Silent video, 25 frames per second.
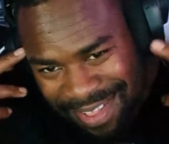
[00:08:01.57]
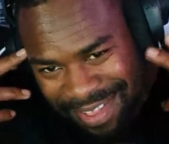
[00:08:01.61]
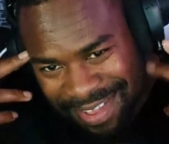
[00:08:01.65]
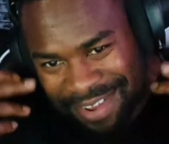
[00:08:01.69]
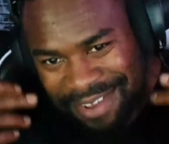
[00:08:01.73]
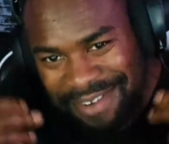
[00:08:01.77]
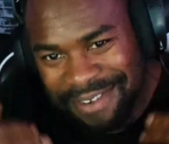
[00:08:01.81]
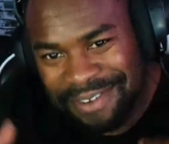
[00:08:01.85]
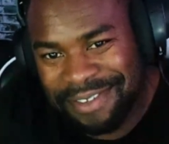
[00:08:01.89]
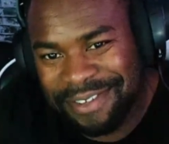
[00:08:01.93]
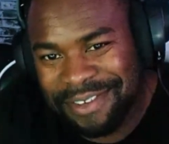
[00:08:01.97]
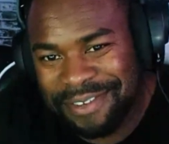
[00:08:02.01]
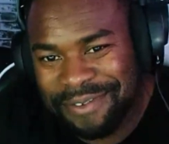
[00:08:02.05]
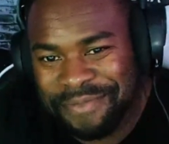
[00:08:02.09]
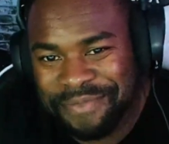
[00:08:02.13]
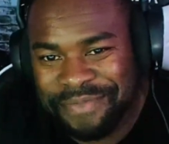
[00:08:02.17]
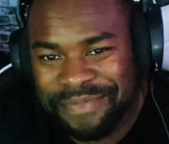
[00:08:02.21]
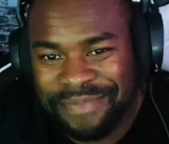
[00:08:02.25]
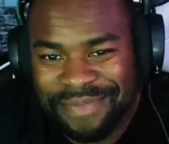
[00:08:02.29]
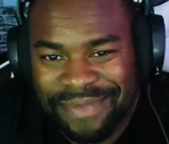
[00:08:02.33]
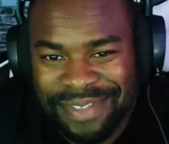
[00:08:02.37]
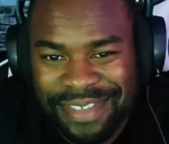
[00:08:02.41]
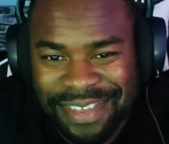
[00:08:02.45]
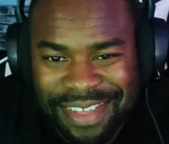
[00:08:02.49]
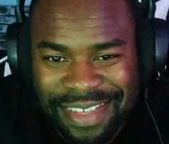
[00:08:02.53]
you know, zone.
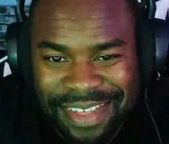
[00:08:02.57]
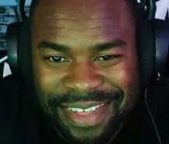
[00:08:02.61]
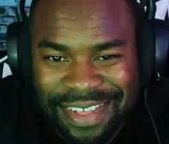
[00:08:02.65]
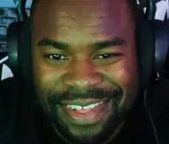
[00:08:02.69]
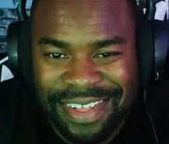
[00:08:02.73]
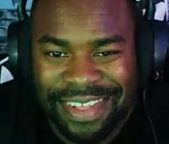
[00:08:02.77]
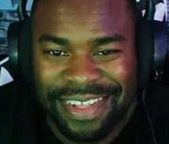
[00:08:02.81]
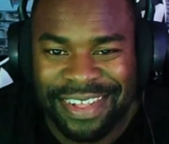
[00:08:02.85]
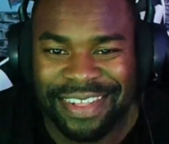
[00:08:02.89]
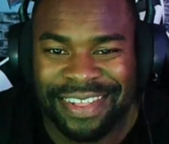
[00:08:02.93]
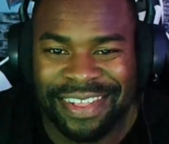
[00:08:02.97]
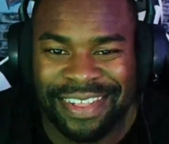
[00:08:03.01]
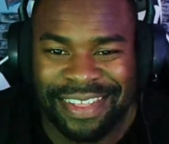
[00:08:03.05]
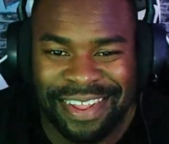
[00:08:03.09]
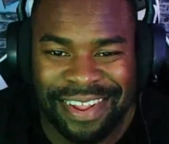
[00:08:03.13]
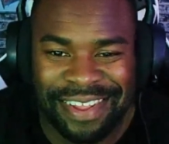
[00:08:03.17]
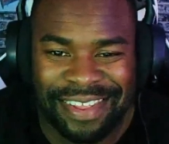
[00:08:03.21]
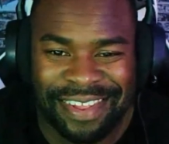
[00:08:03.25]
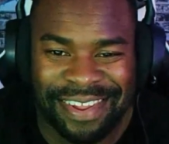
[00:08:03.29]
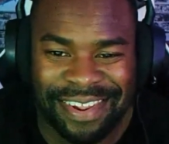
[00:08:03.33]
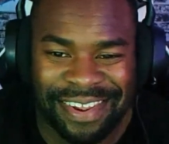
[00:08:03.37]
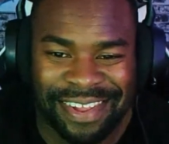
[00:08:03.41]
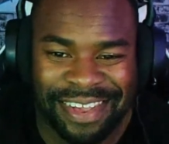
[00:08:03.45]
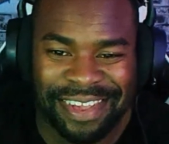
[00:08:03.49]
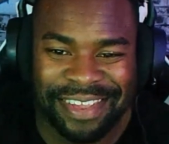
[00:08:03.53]

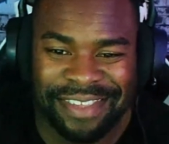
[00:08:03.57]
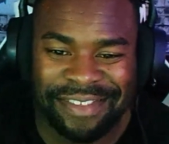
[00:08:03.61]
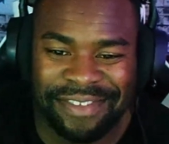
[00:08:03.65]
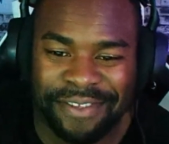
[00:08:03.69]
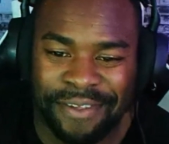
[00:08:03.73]
10 days.